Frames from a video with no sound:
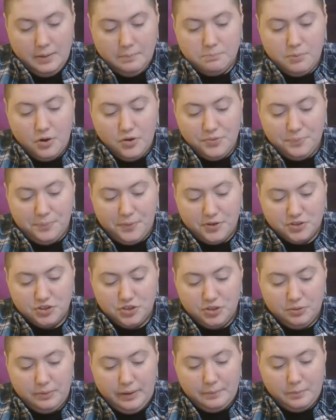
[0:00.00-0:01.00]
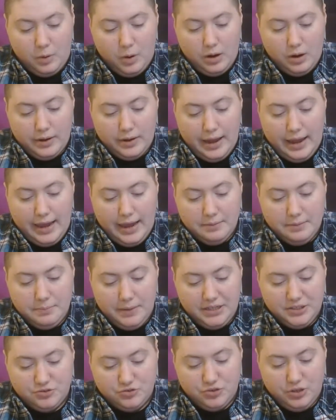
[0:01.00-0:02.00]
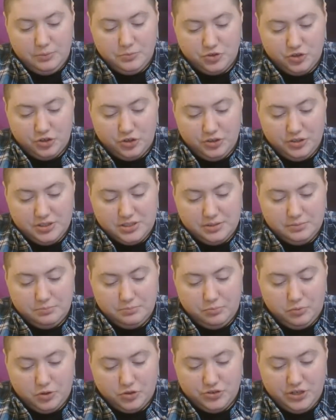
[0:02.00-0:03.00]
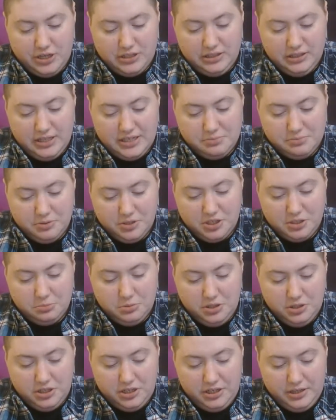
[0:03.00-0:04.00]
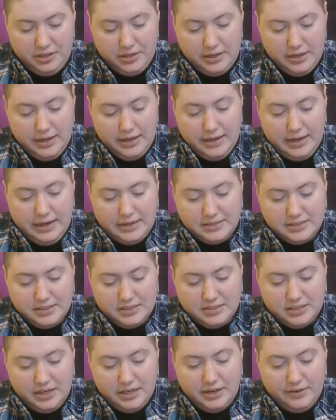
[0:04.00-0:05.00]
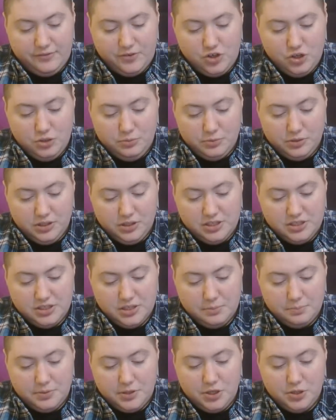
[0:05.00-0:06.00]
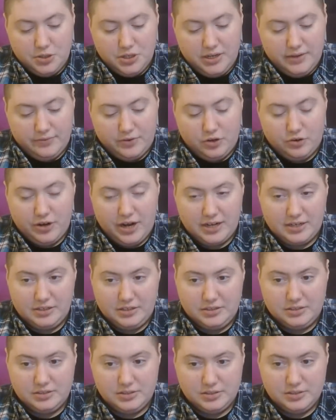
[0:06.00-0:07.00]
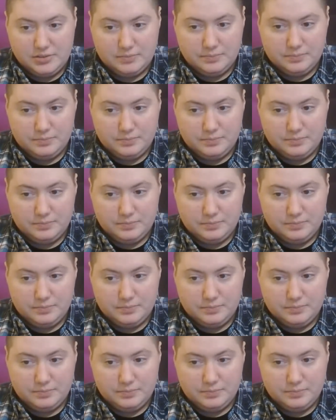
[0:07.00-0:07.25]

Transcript: Both personal memoir and mainstream journalism portray the lesbian community as a site of humorless, punitive correctness.